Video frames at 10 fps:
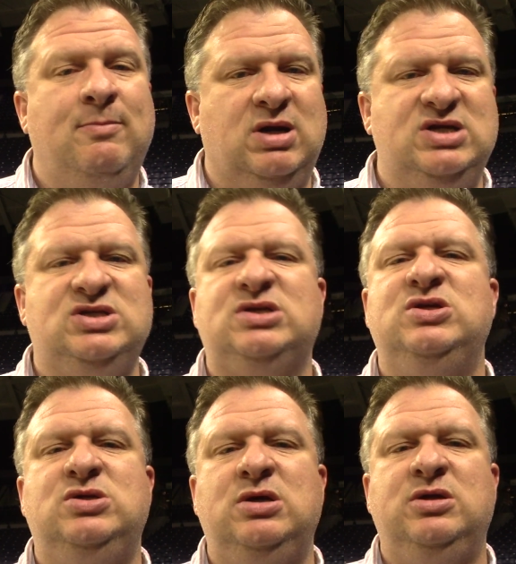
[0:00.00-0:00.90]
But he's just
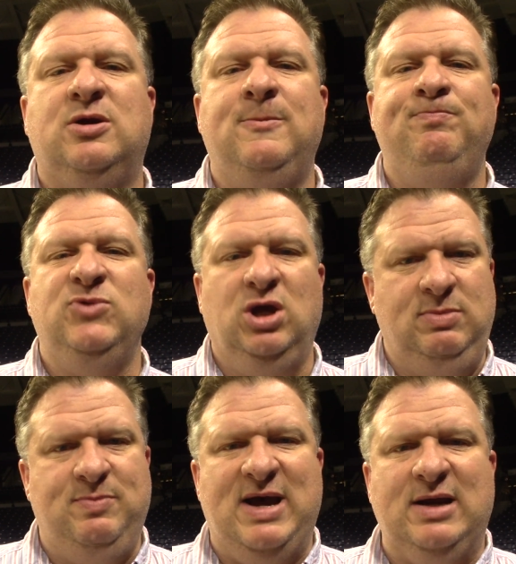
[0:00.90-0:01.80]
a junior. He'll
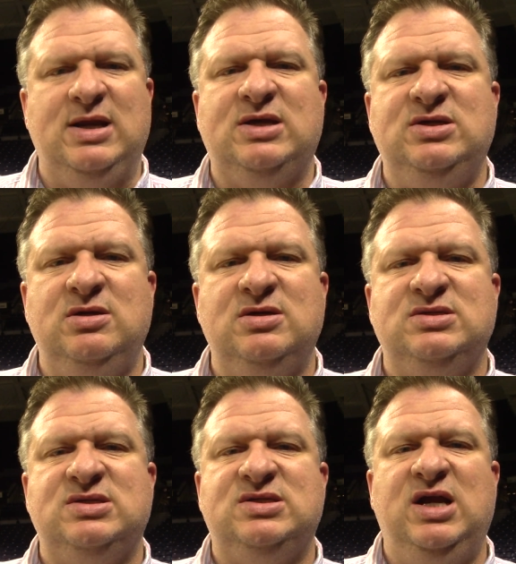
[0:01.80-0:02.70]
be back next year
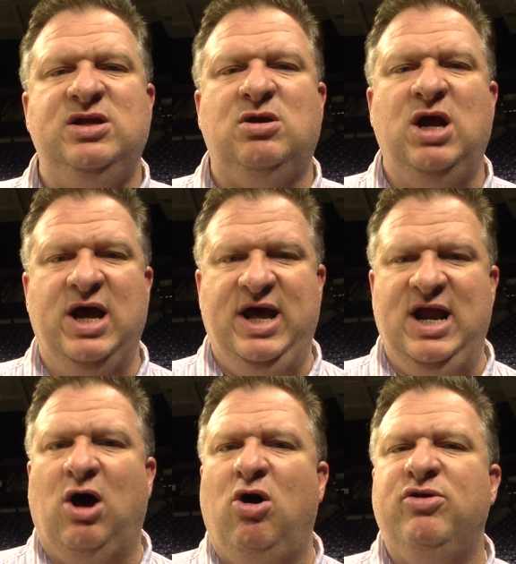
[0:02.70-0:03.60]
as a senior,
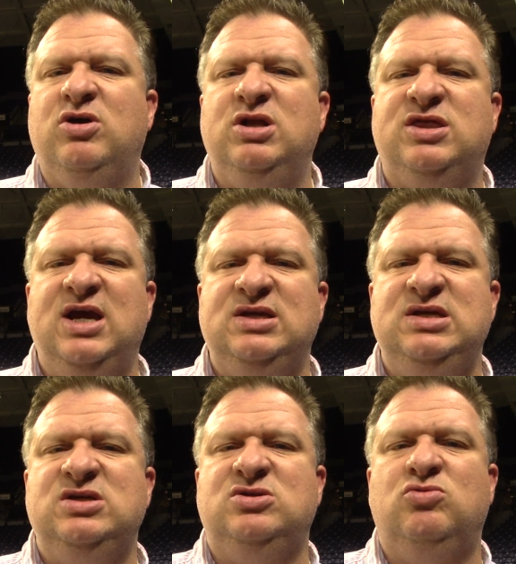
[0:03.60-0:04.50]
and all the good things
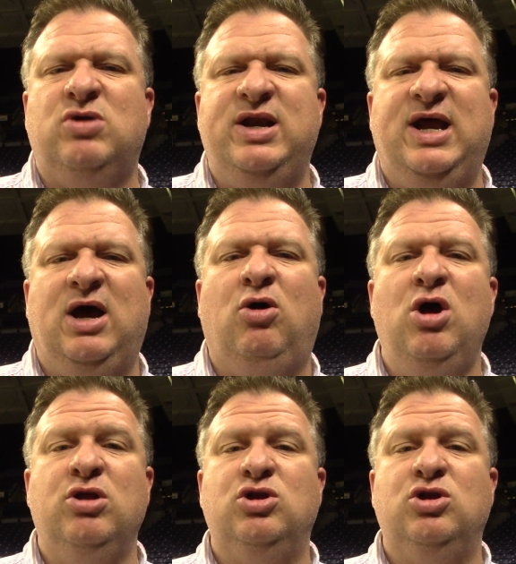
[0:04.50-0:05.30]
he's doing right now,